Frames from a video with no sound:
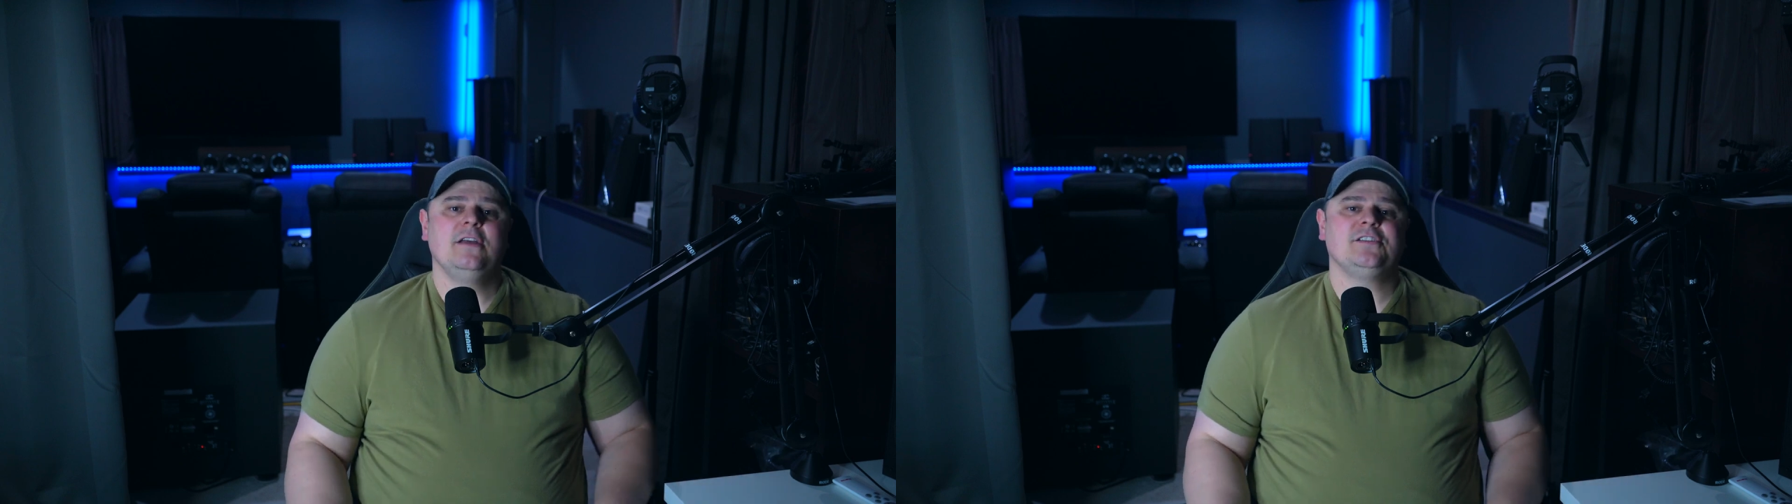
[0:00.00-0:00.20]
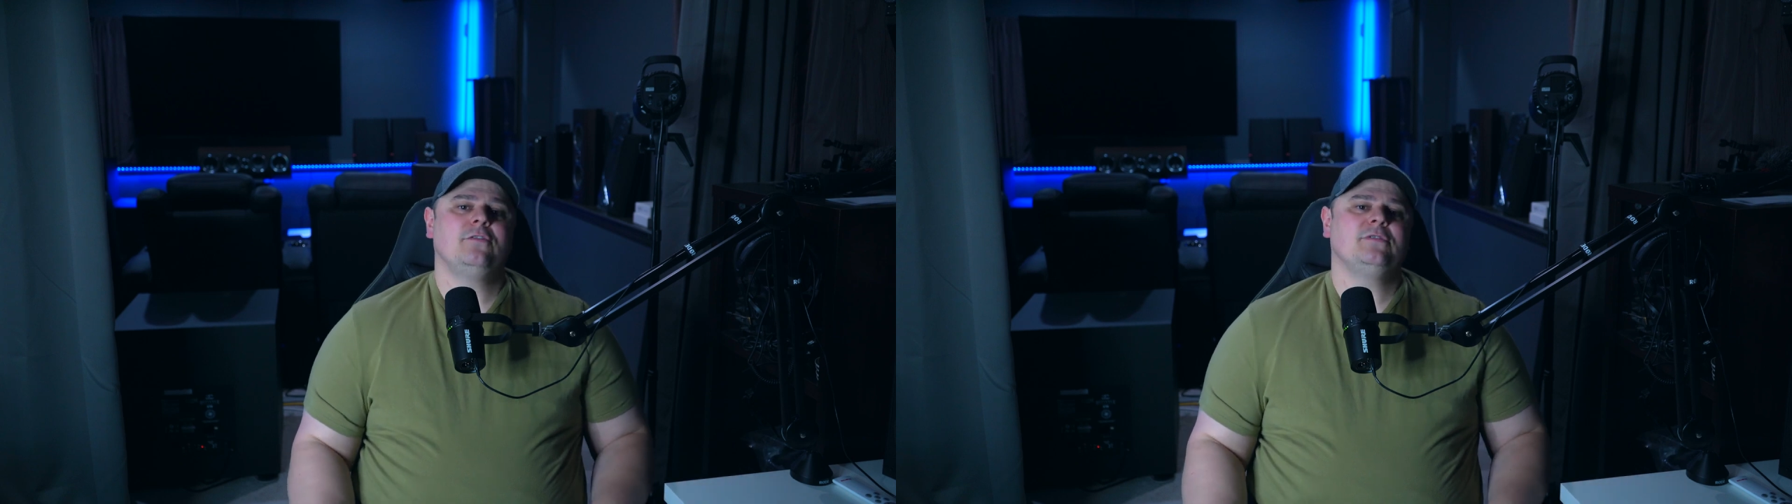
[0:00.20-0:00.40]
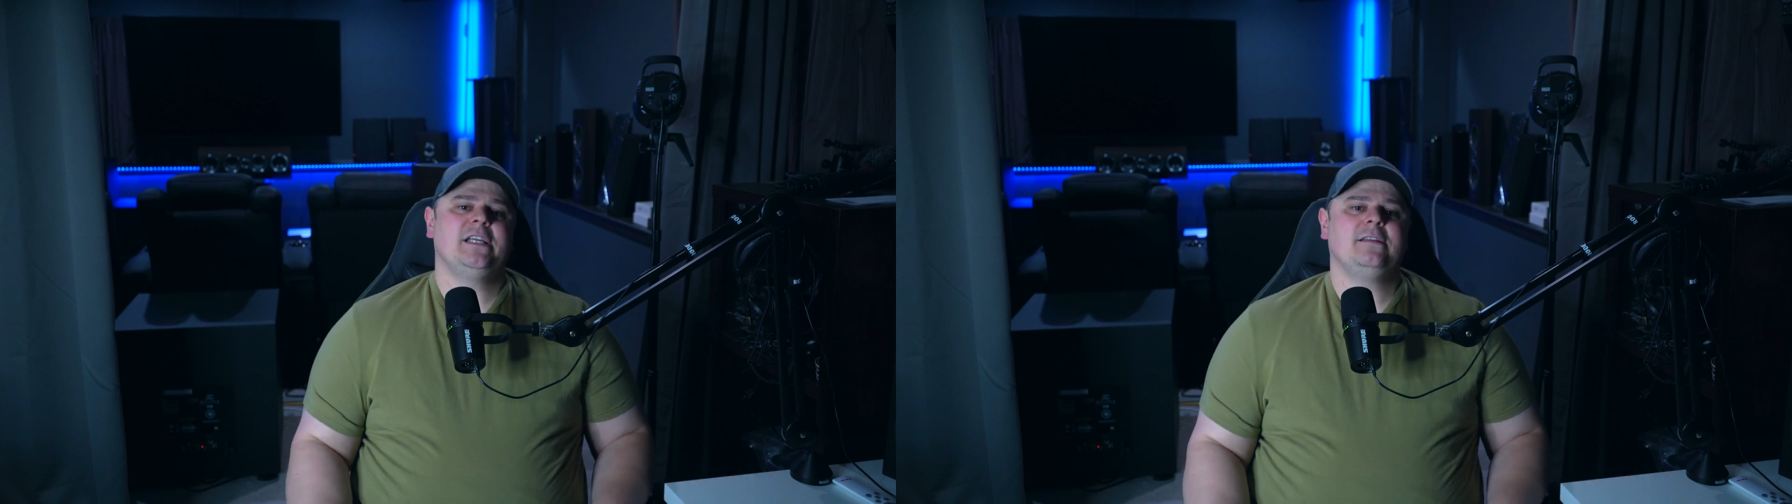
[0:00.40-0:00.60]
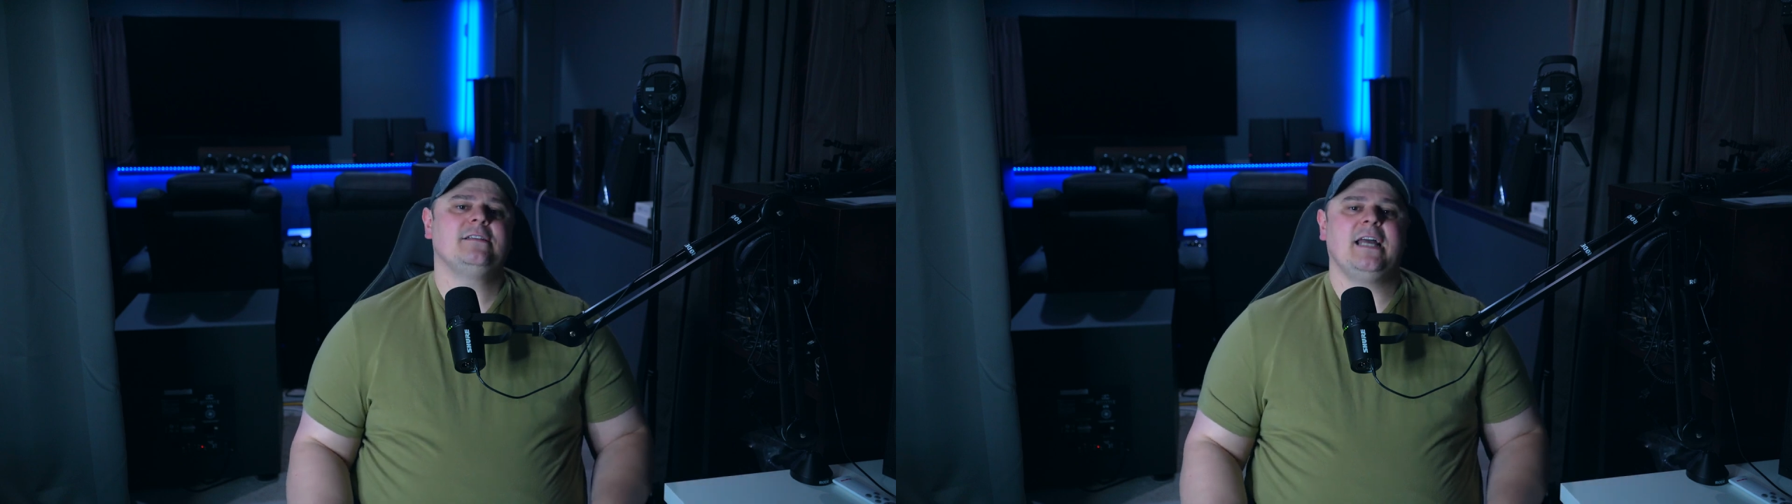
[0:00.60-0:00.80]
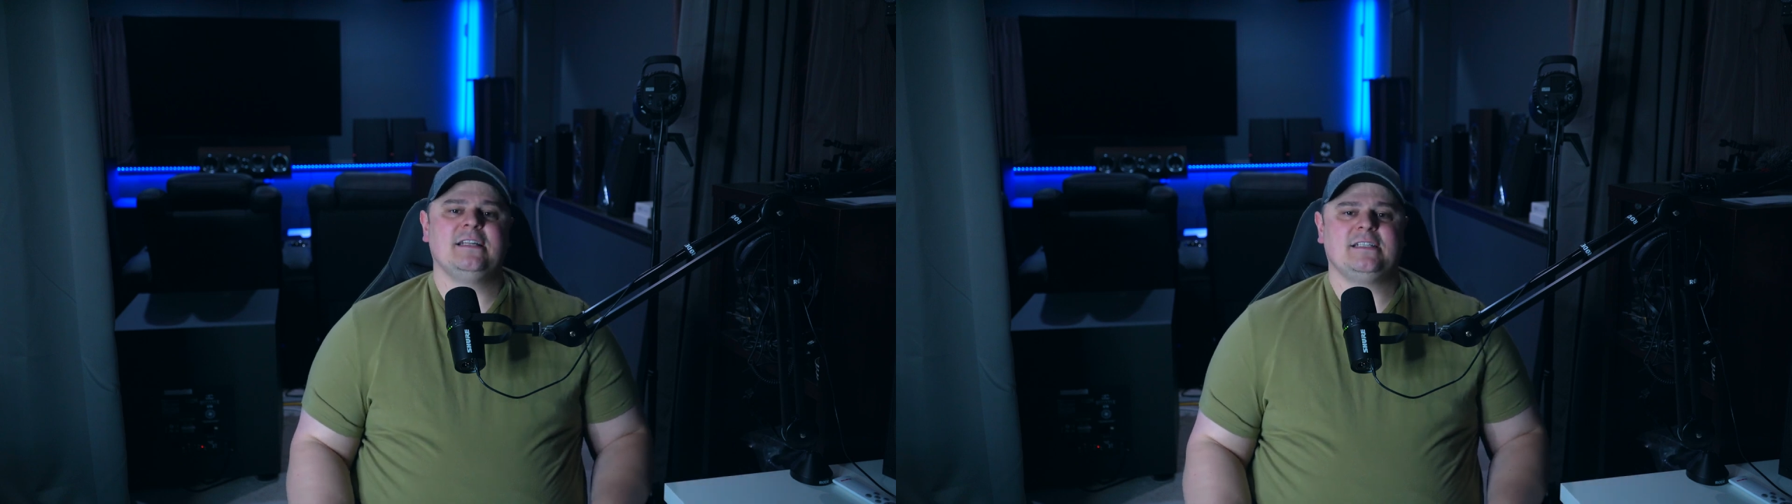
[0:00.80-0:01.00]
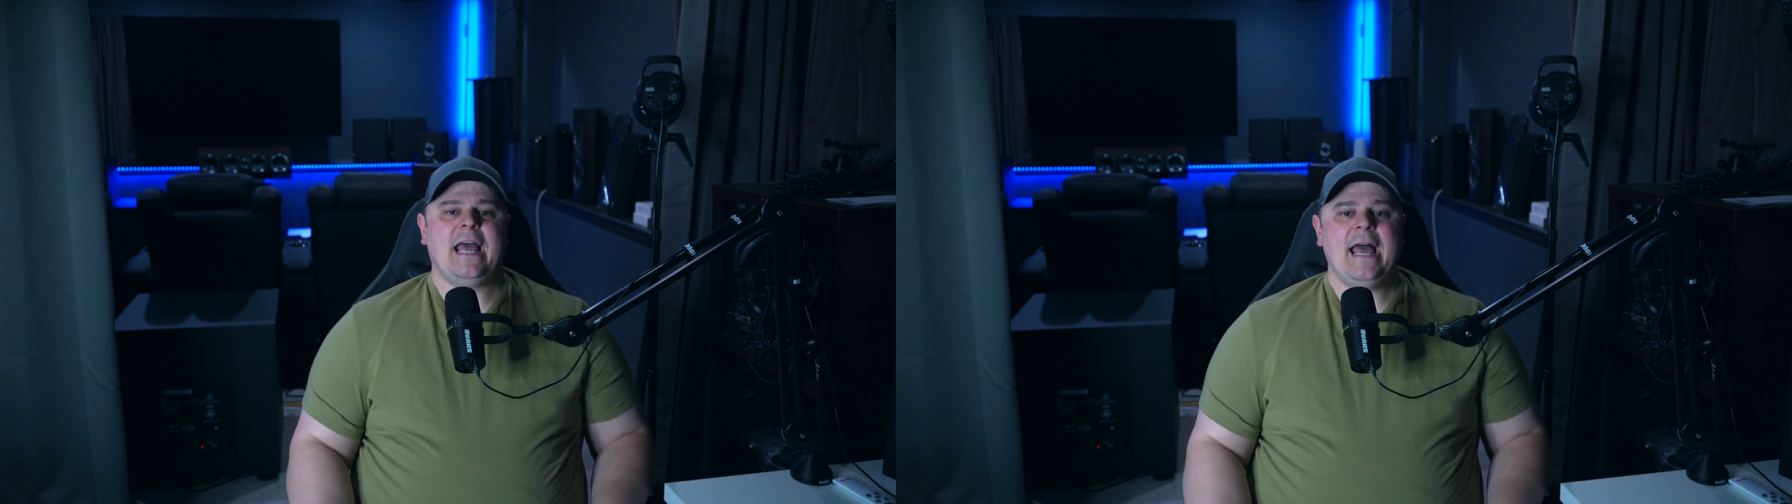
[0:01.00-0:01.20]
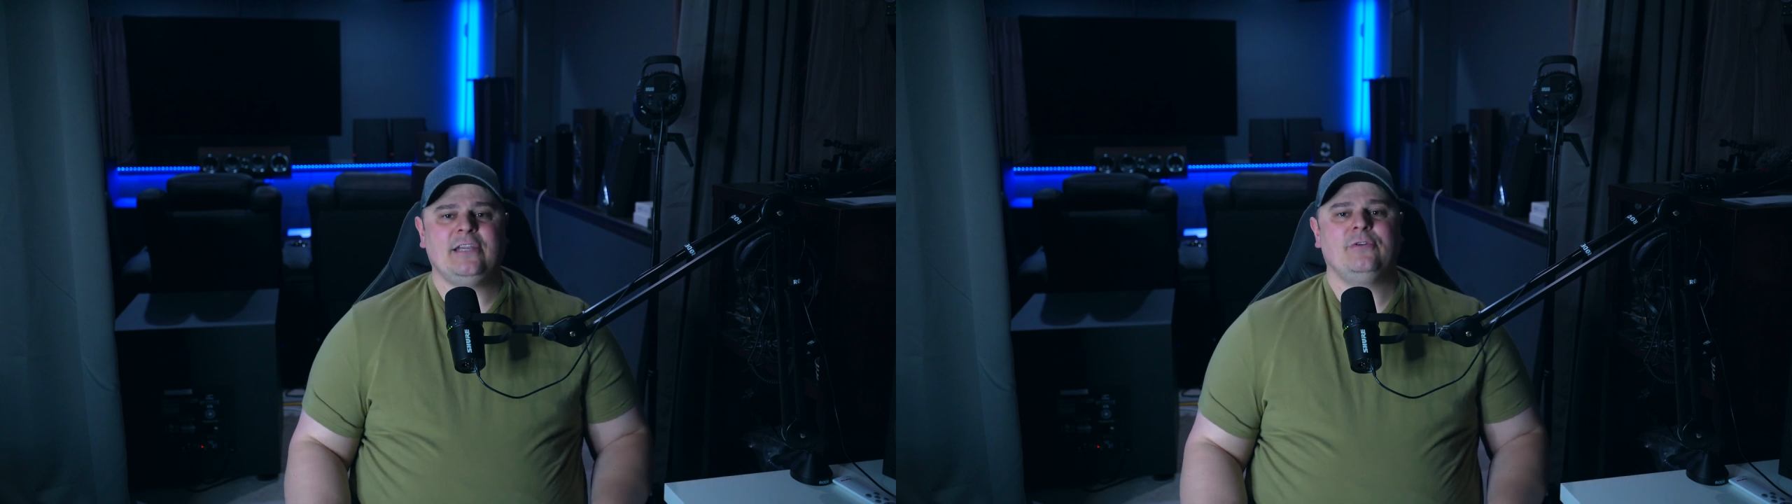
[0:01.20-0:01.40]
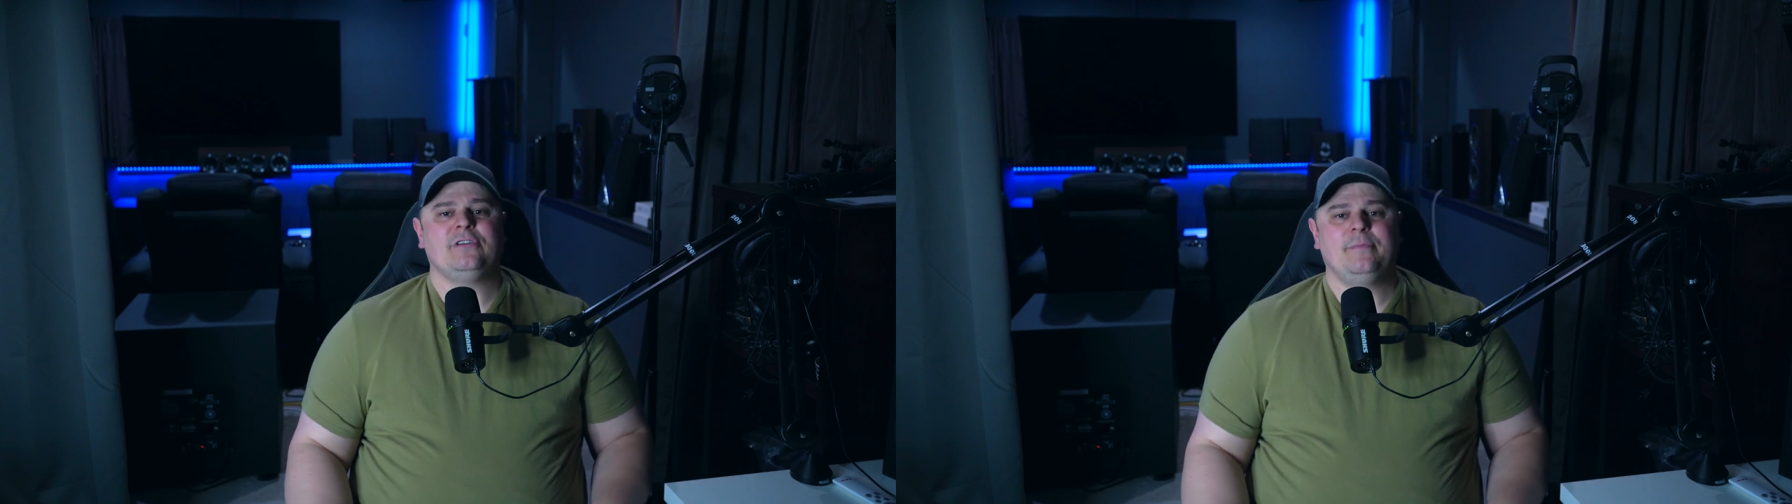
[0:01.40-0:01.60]
so don't take this as an
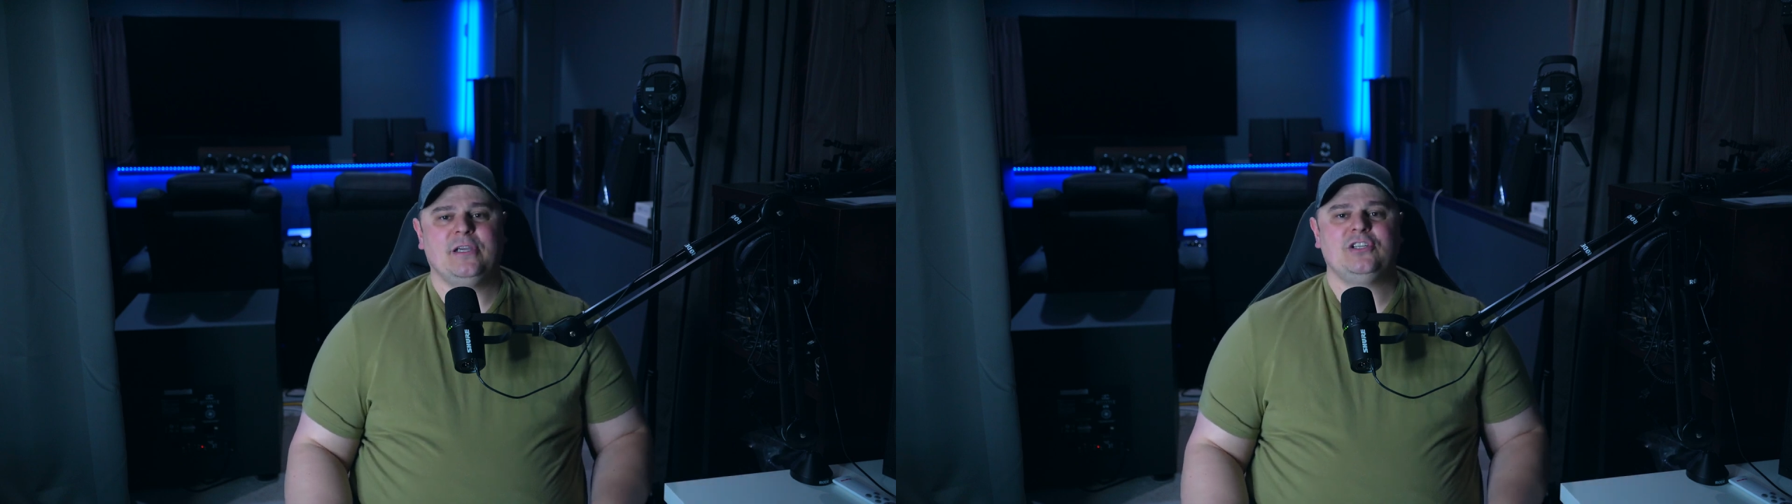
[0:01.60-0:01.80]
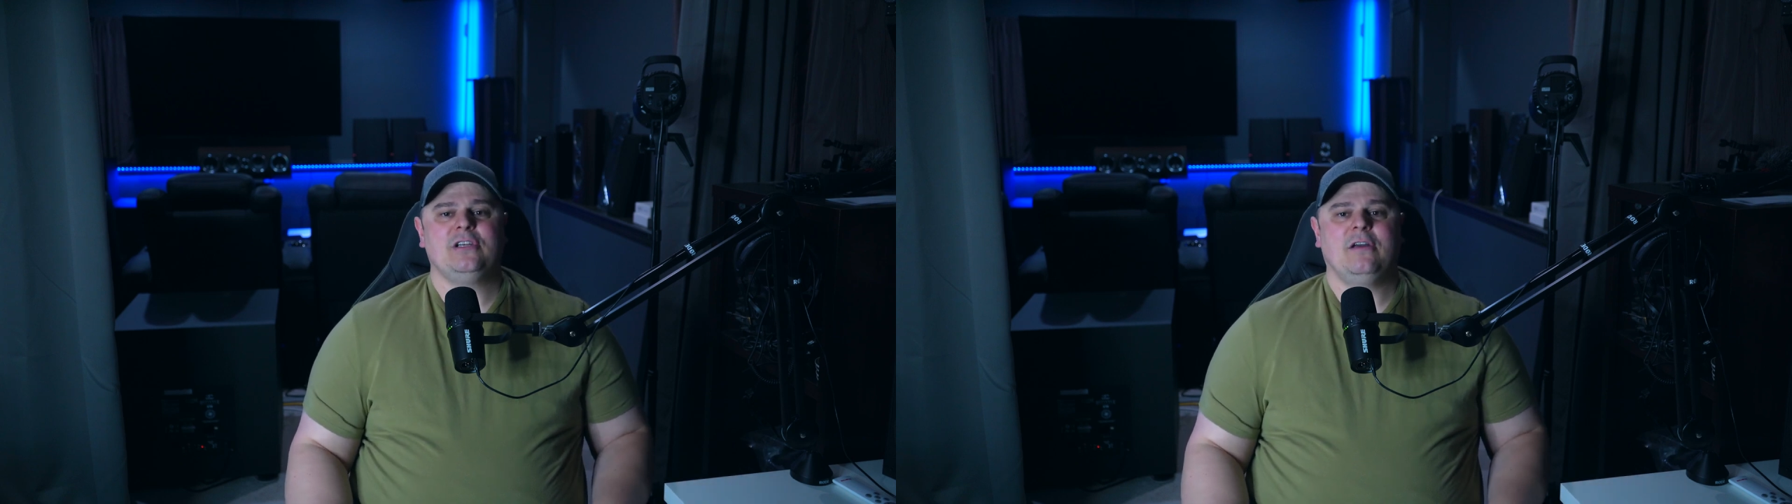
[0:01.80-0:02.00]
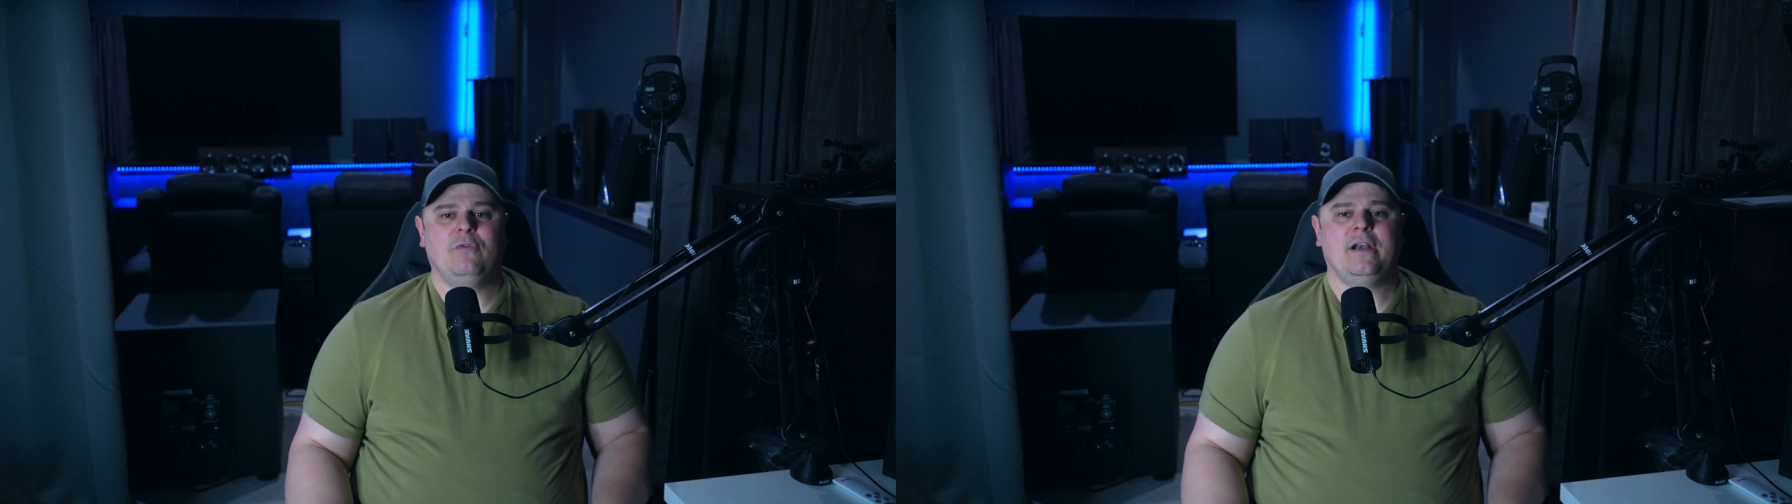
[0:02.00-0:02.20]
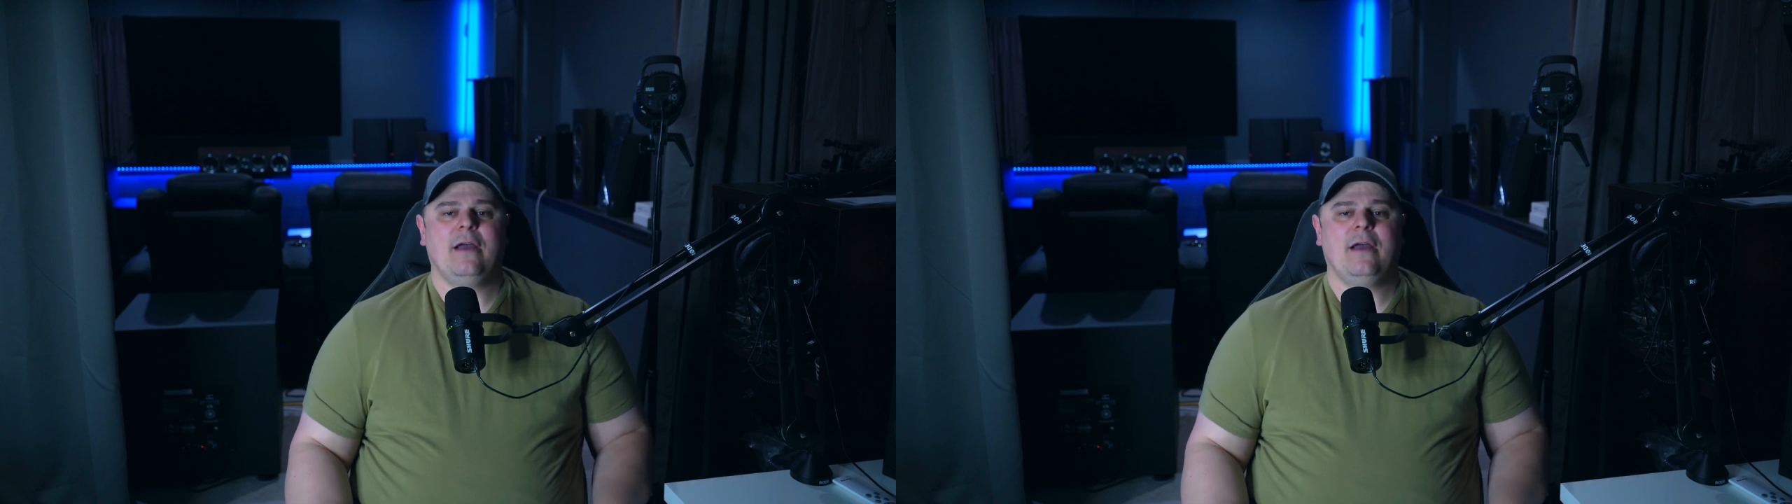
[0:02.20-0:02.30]
accurate depiction of what